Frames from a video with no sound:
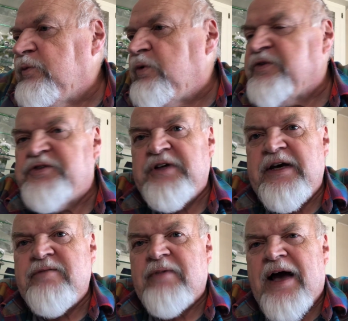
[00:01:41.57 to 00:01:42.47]
we'll
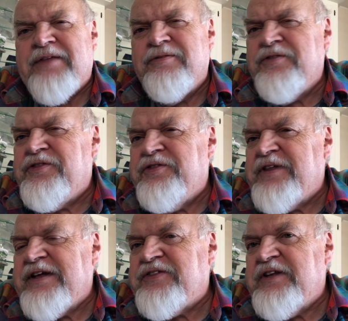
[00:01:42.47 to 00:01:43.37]
see. I
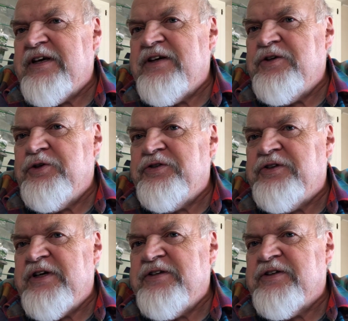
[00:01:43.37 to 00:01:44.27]
think the new
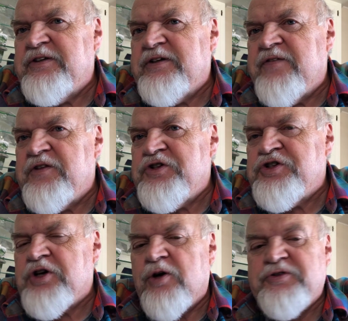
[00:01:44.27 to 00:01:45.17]
season of the
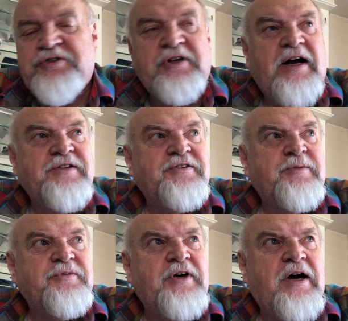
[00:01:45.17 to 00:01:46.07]
show starts
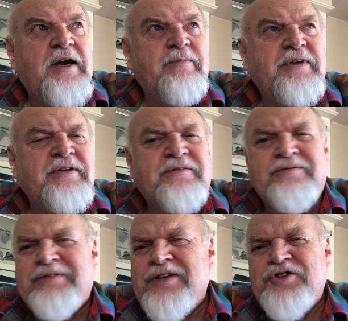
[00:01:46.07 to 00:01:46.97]
sometime in
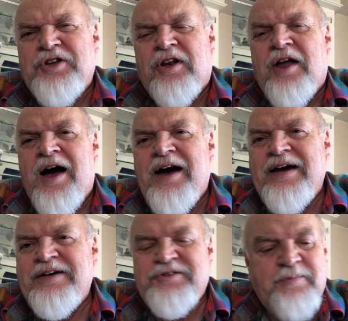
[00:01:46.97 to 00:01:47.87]
like
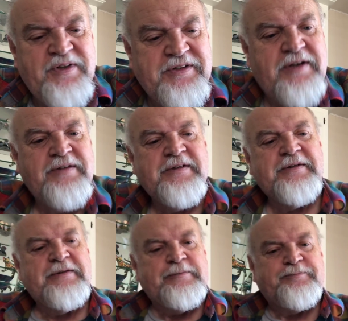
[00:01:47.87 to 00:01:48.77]
July or something like
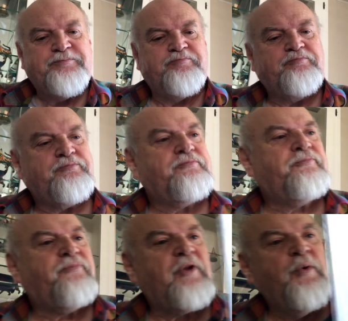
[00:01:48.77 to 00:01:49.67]

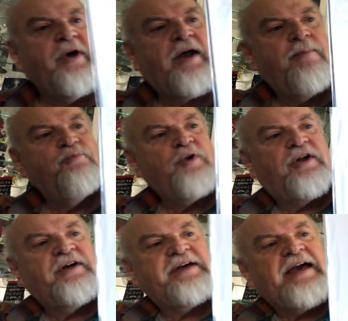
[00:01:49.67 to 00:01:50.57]
that. We got
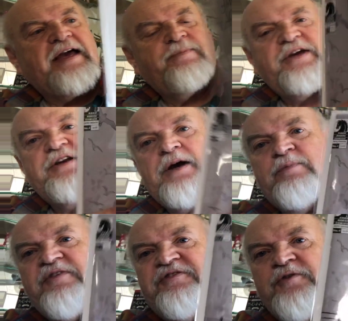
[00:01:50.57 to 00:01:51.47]
Umbrella Academy
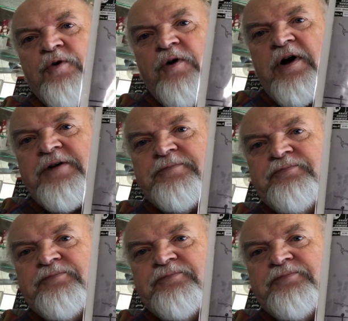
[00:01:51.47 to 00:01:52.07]
number 4.